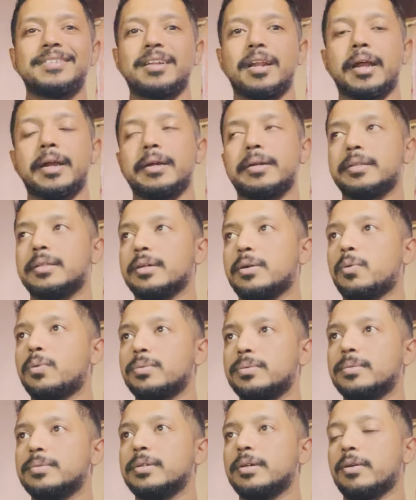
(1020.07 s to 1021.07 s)
And
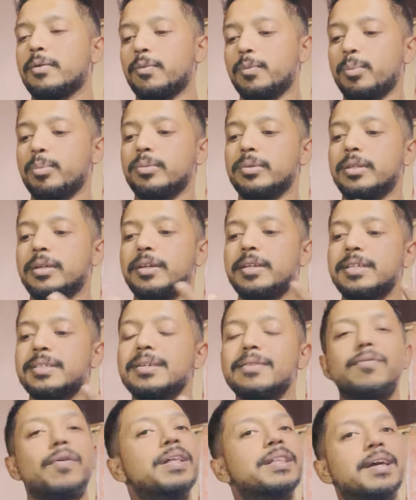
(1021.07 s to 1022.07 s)
the
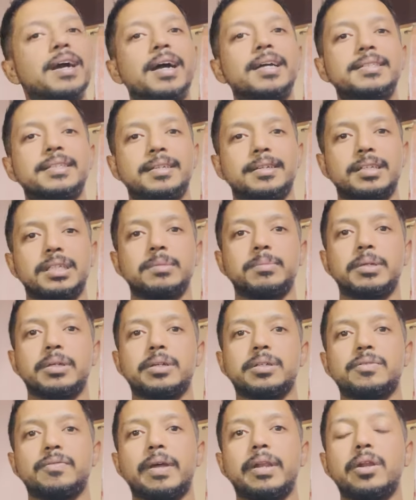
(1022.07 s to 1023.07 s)
reason why they're asking is
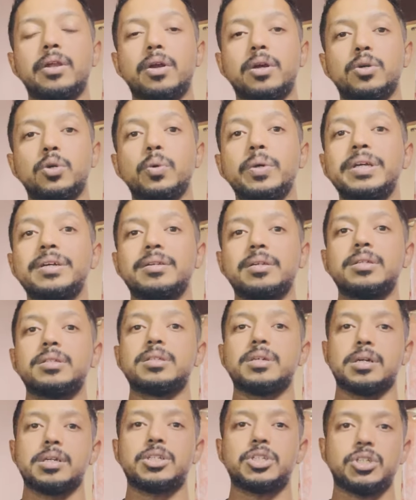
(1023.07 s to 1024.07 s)
because when you're doing
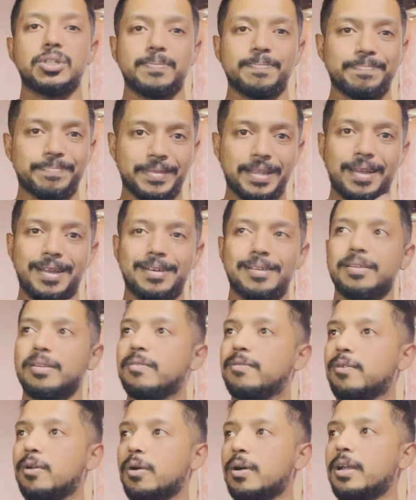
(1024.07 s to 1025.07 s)
research and
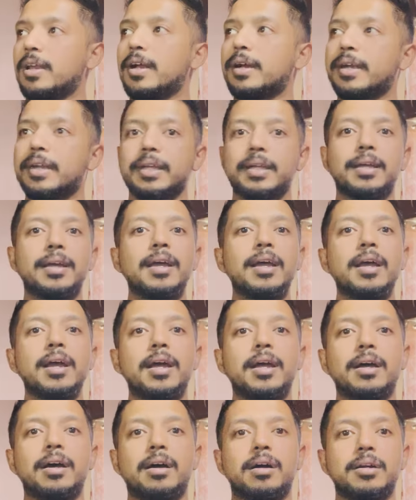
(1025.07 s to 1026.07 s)
if you're collecting
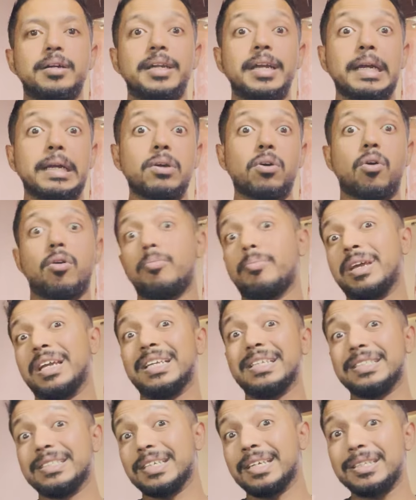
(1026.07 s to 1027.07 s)
data or
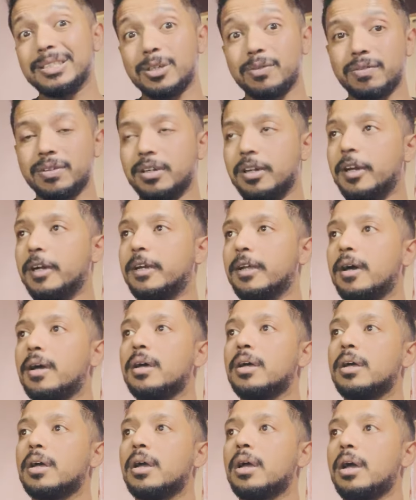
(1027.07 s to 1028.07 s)
making sense of the data,
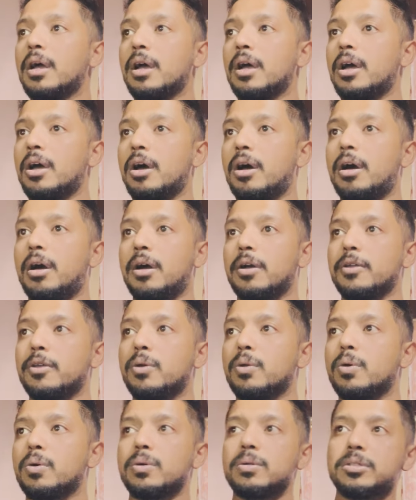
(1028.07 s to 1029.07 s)

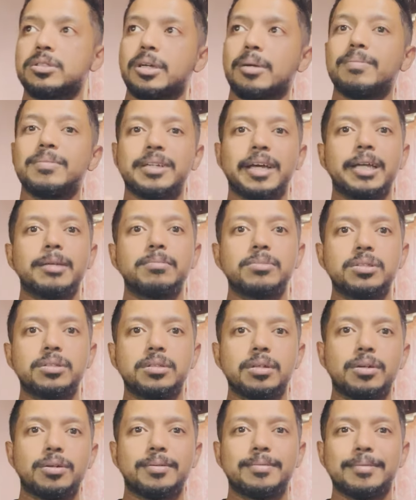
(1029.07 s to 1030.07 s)
sometimes
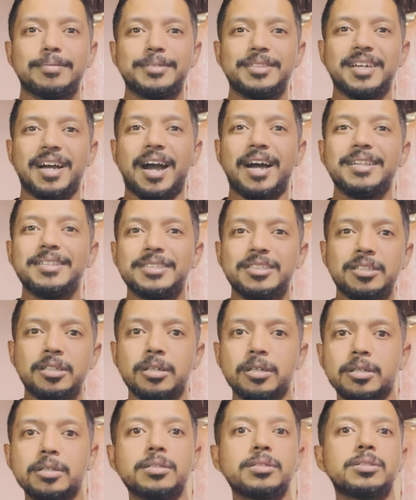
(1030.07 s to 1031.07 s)
the
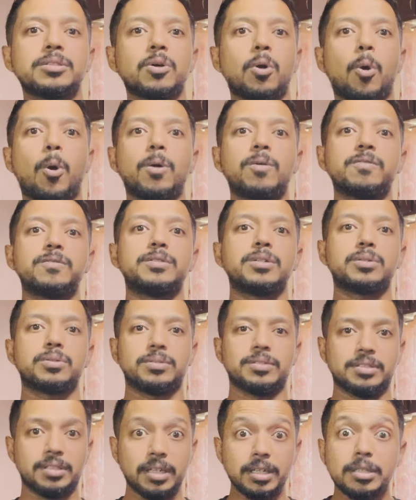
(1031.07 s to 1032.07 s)
answers of the
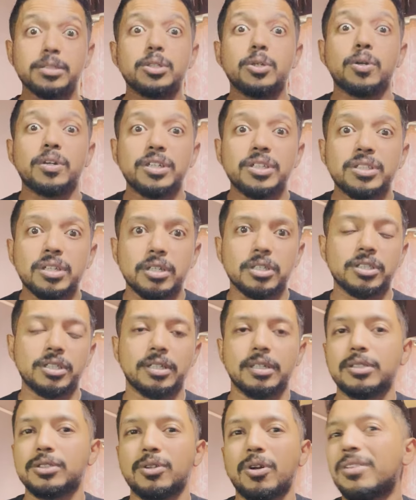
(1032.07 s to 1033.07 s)
things you're researching
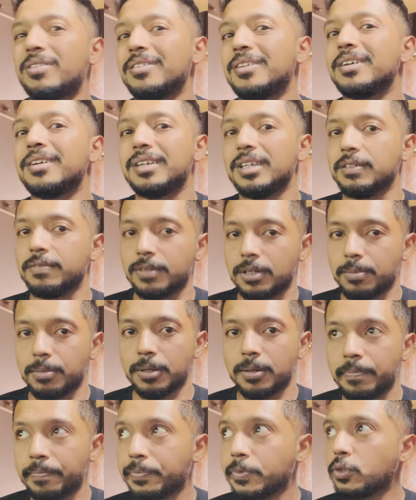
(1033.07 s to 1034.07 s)
is not directly available.
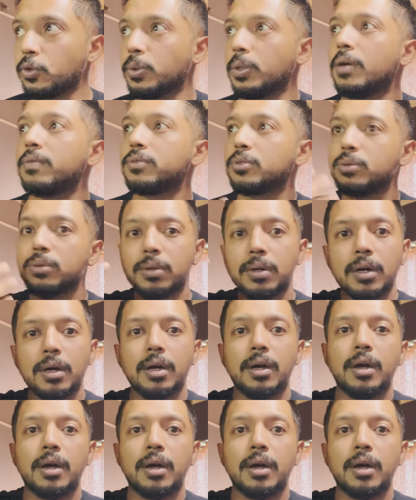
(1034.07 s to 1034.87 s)
So you have to